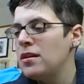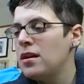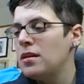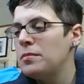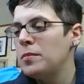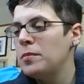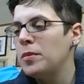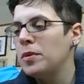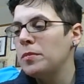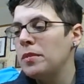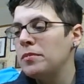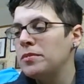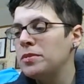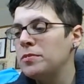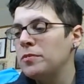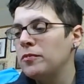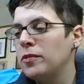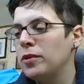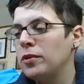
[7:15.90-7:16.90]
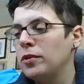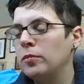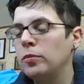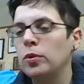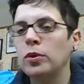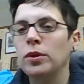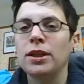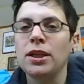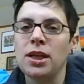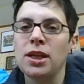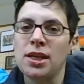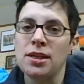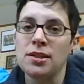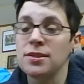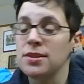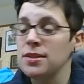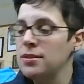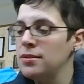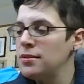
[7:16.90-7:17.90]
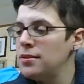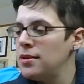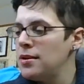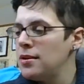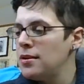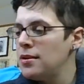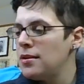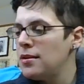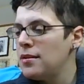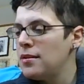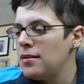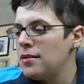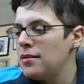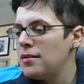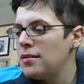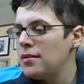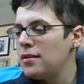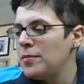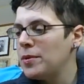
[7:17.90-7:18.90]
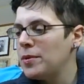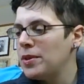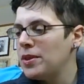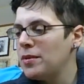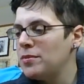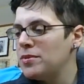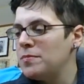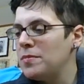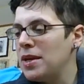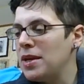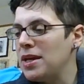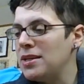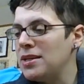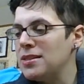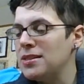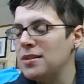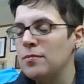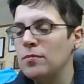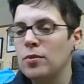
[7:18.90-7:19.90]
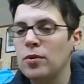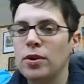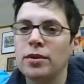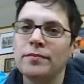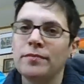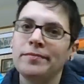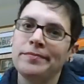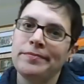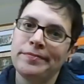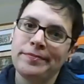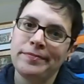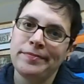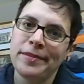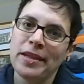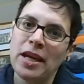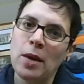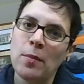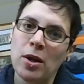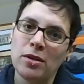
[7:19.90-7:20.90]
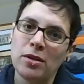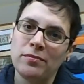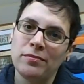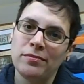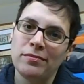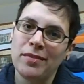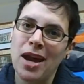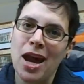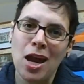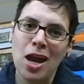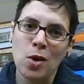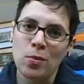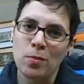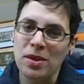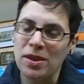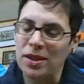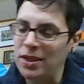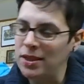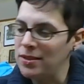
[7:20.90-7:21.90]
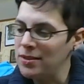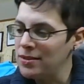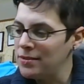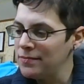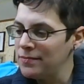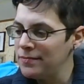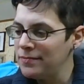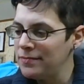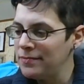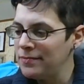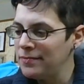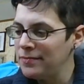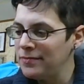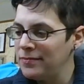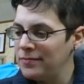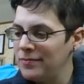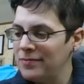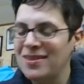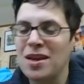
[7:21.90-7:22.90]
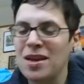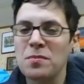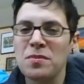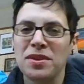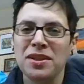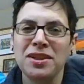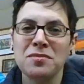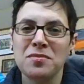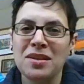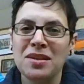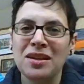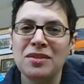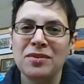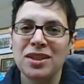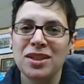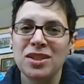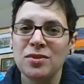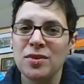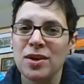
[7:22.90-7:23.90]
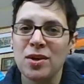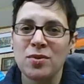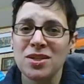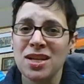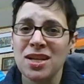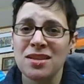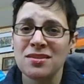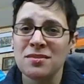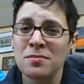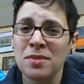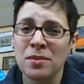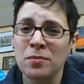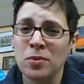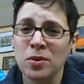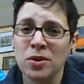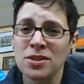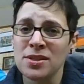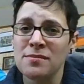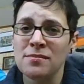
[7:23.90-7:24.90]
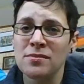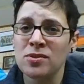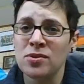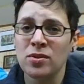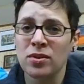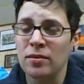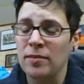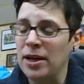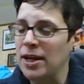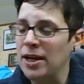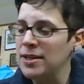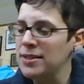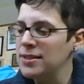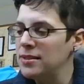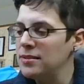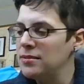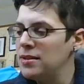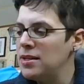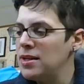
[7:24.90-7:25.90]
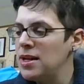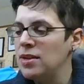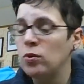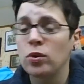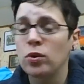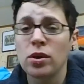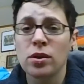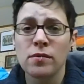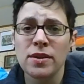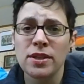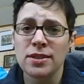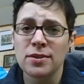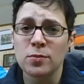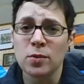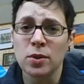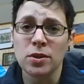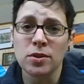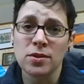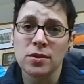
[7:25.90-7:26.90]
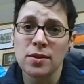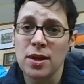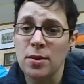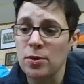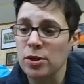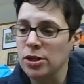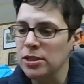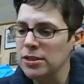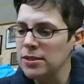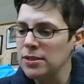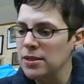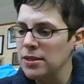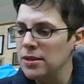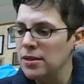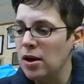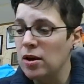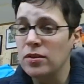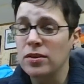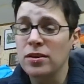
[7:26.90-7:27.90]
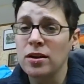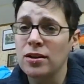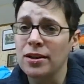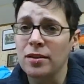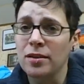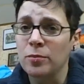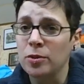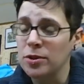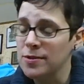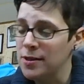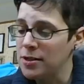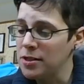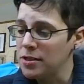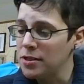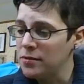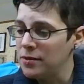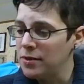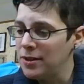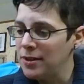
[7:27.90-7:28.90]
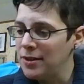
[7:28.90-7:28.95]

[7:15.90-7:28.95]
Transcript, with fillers: Um, a book published before you were born, easy. Uh, a book that was banned at some point, come on. I own millions. Not millions, but I really do. I own tons of banned books, totally by accident. Lord of the Rings is one, so that works. All the Narnia books are too.